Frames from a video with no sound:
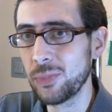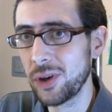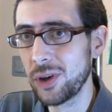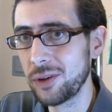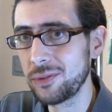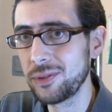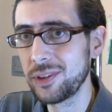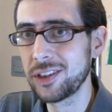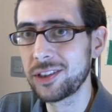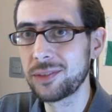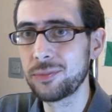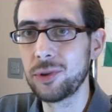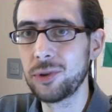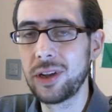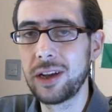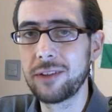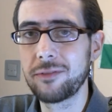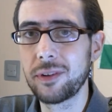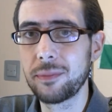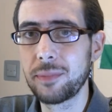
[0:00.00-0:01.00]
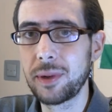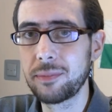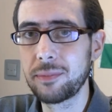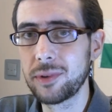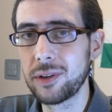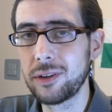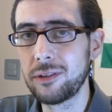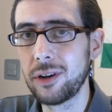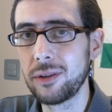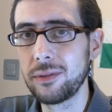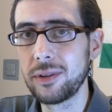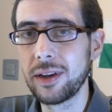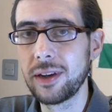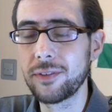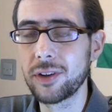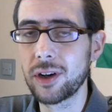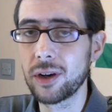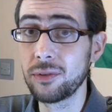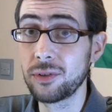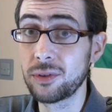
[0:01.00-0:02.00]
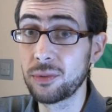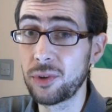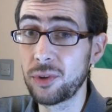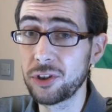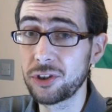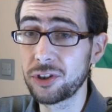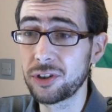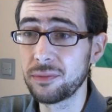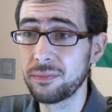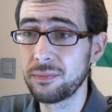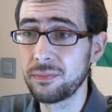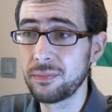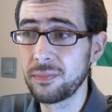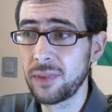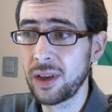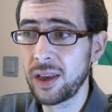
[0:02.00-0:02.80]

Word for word: only a small handful of people are only ever going to watch them.